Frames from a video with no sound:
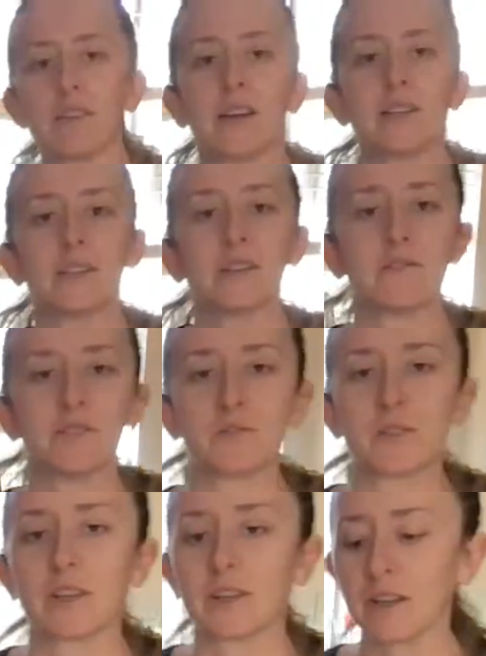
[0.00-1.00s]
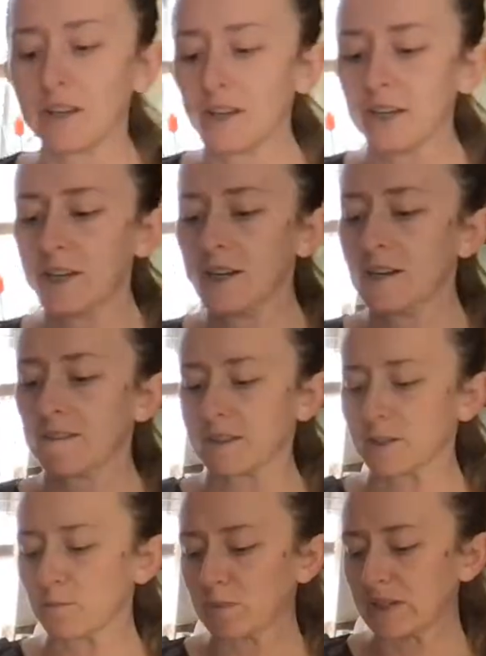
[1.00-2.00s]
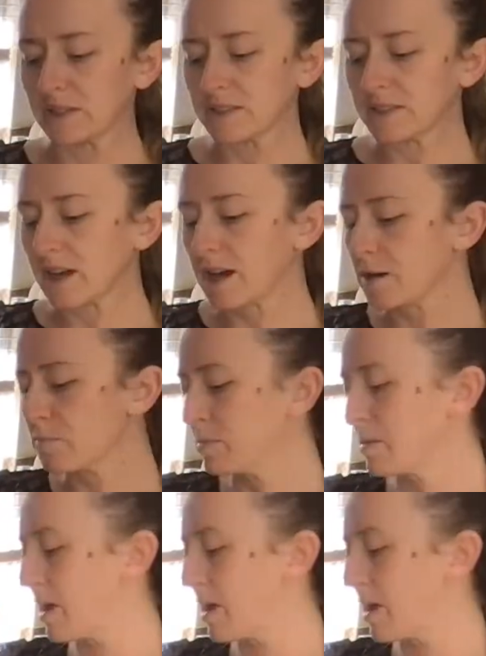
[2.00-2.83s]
the idea of using these beans up.